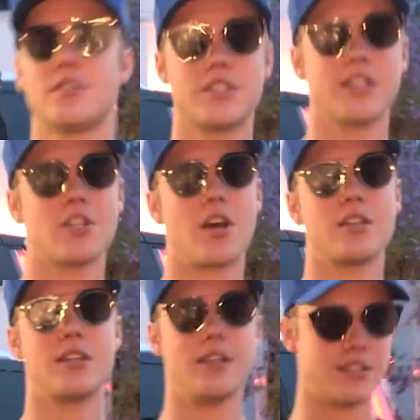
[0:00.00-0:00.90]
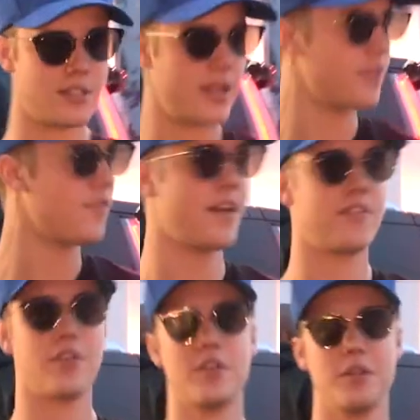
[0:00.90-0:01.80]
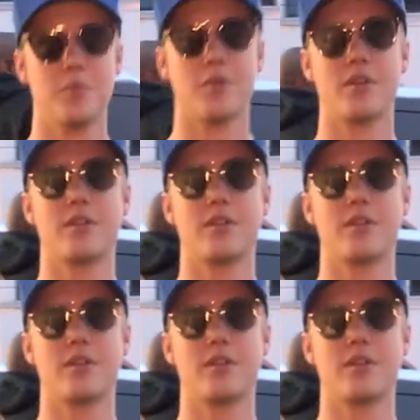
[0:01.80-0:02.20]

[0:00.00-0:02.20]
Justin Bieber announces that he's not a